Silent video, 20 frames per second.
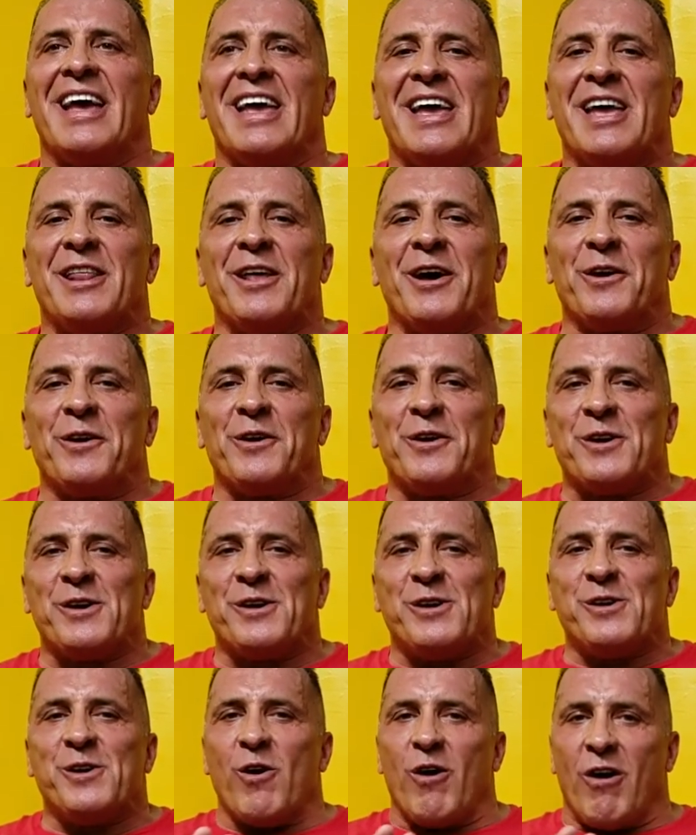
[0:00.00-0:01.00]
You know,
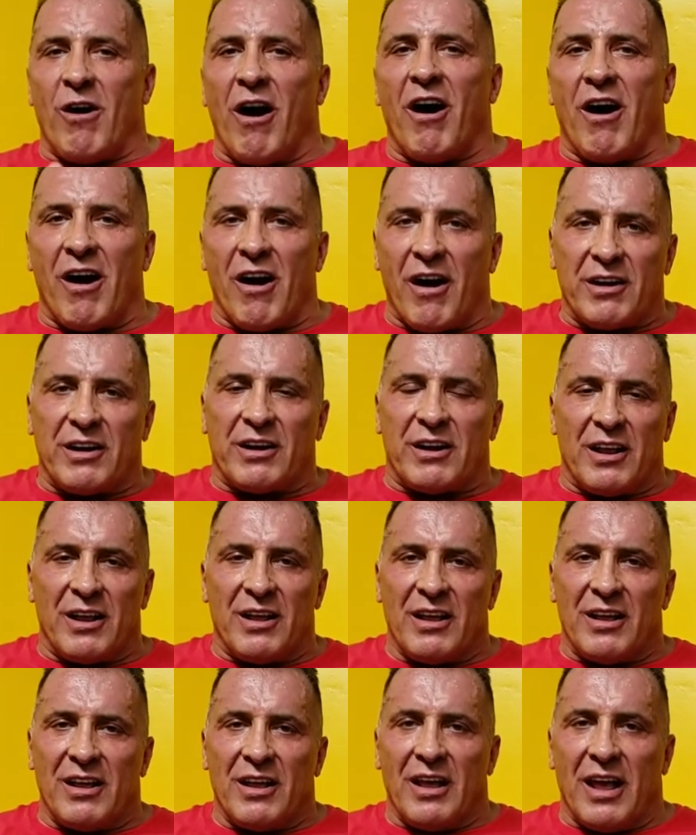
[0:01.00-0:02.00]
your heart
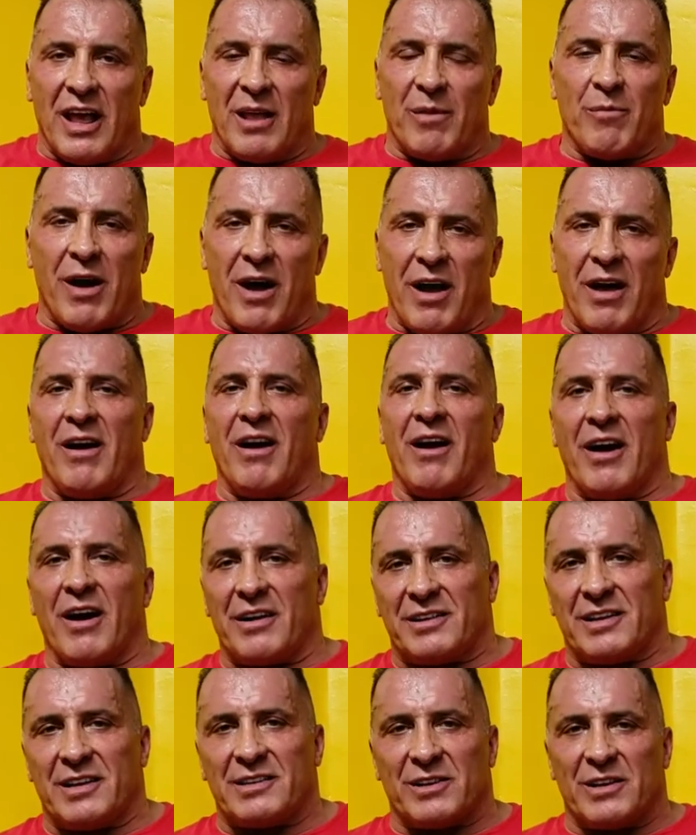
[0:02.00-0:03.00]
and my
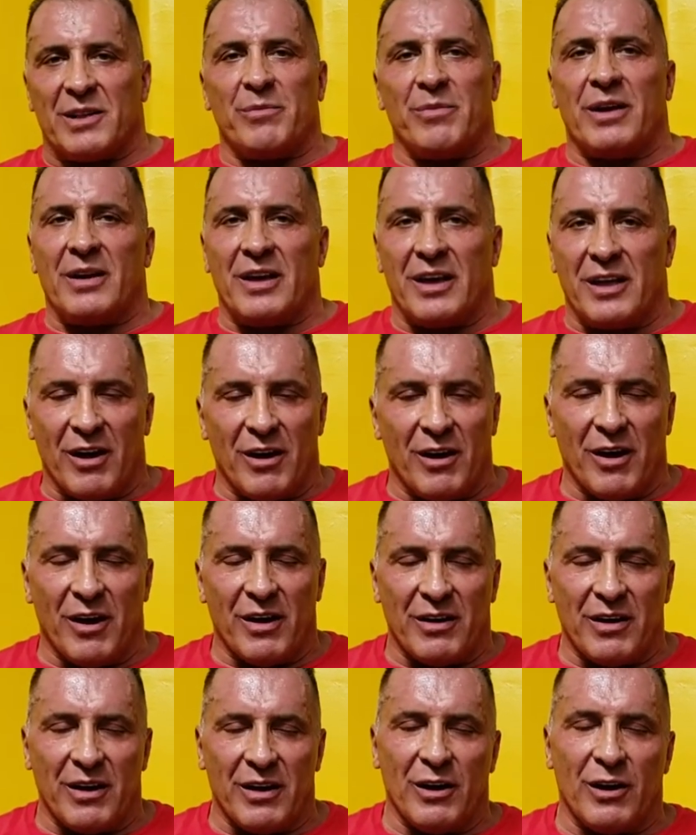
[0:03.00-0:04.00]
heart is going to, you
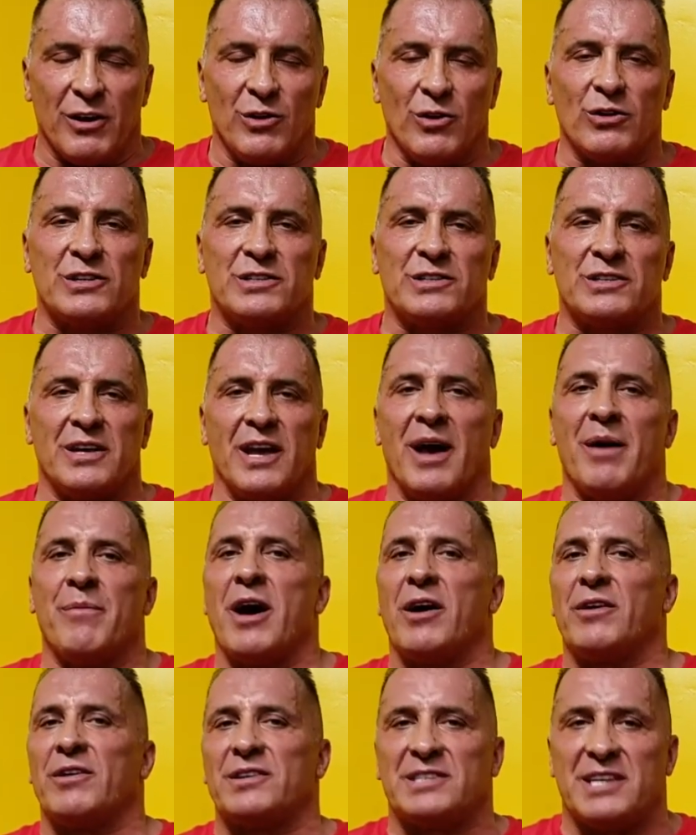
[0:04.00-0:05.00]
know, use uh,
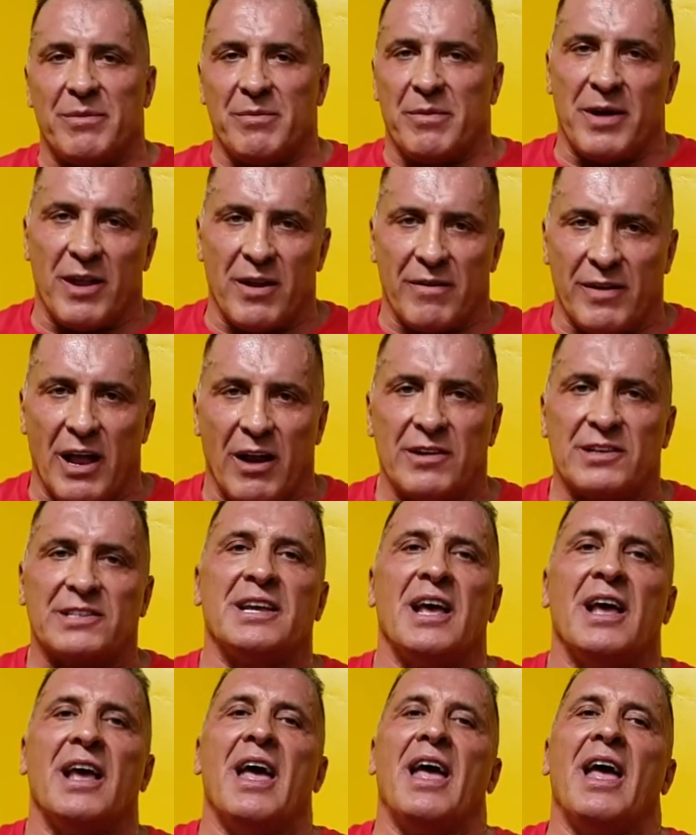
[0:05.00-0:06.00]
about the same amount of calories.